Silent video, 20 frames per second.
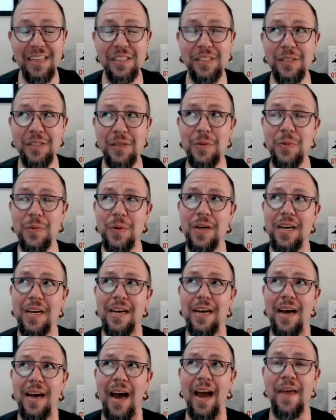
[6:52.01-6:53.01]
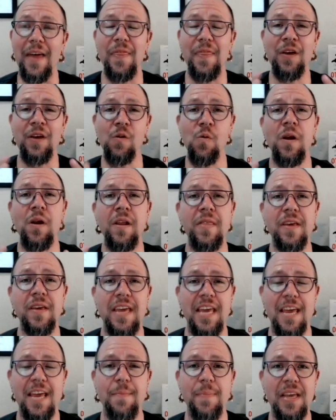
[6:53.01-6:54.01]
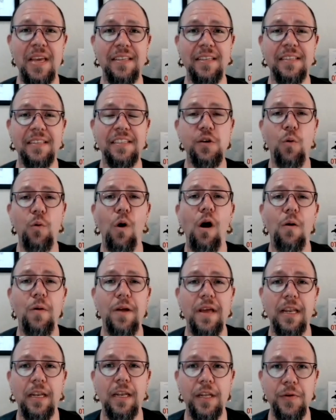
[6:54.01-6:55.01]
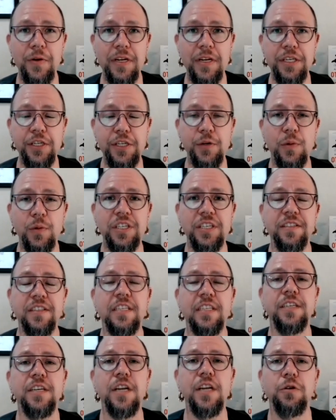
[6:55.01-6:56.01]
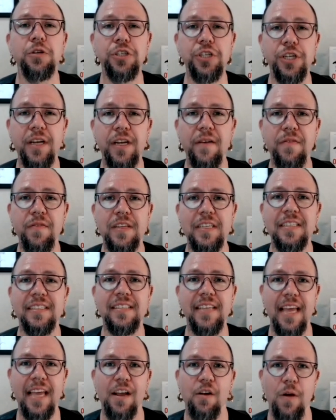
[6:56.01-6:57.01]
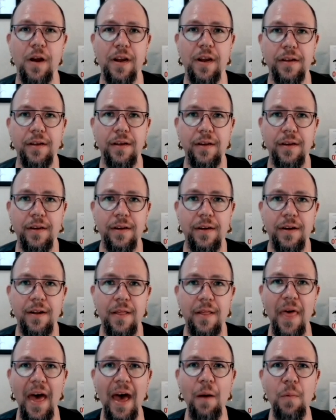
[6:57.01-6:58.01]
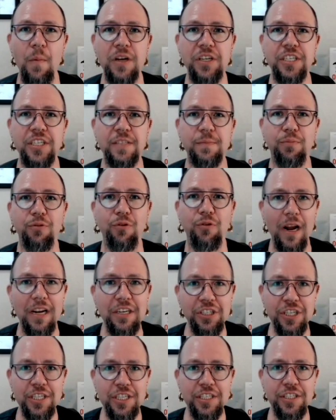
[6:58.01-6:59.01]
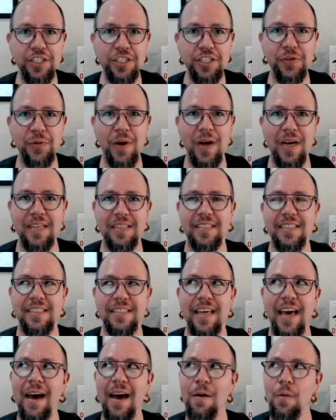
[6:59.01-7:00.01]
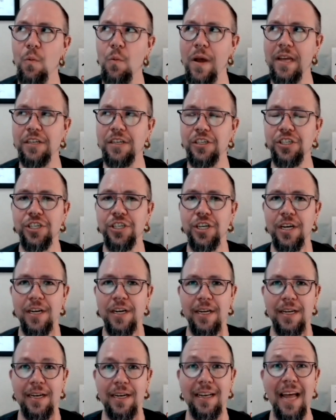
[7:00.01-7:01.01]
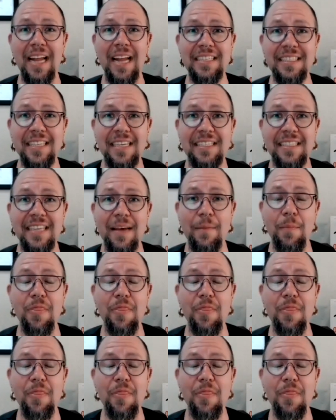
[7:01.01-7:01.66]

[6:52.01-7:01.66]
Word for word: So I think one of the key pieces you already alluded to, which is the notion of the sacred, that which is precious to us, that which lights us up,